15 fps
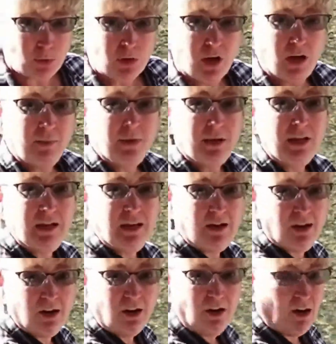will come in
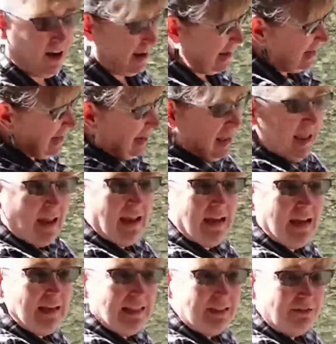here and
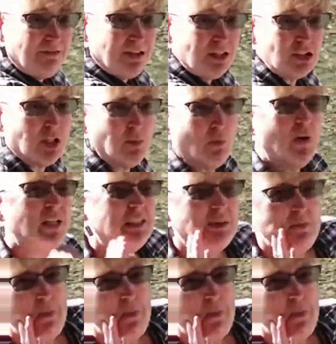eat the fish. And what does a